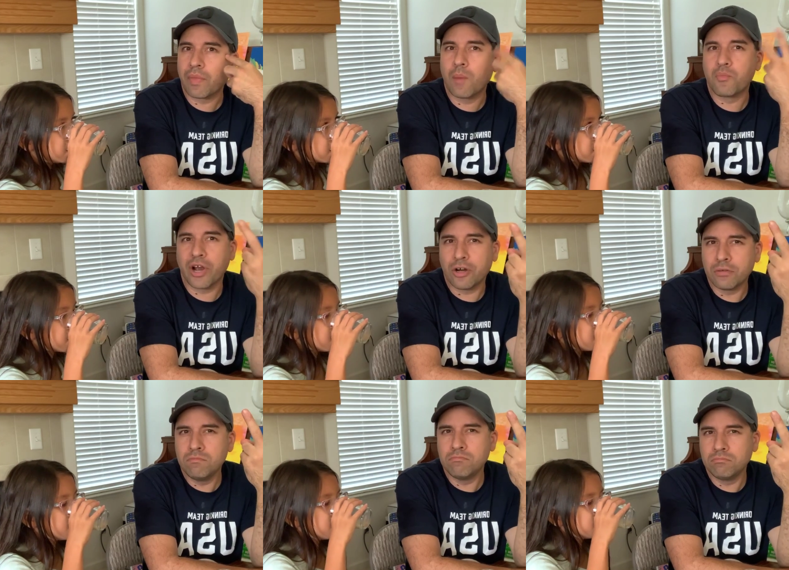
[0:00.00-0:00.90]
Speaker 1: Brown.
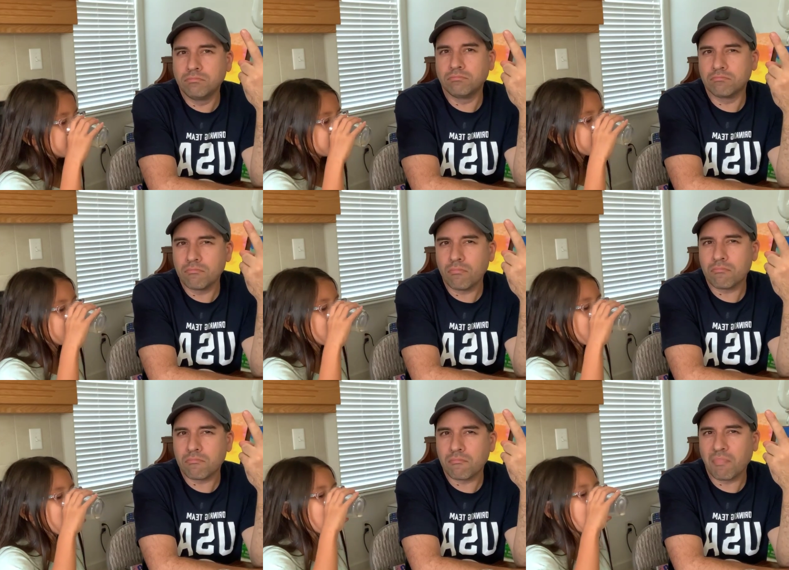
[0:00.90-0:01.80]

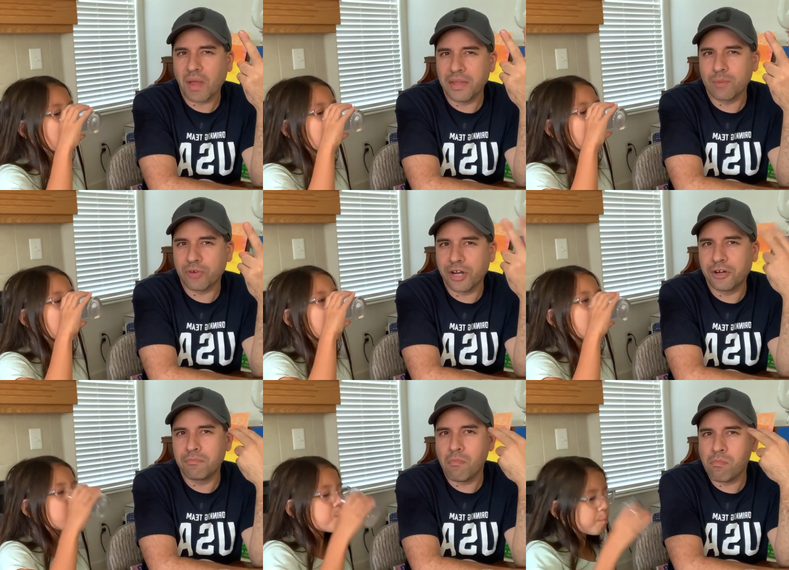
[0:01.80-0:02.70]
I think brown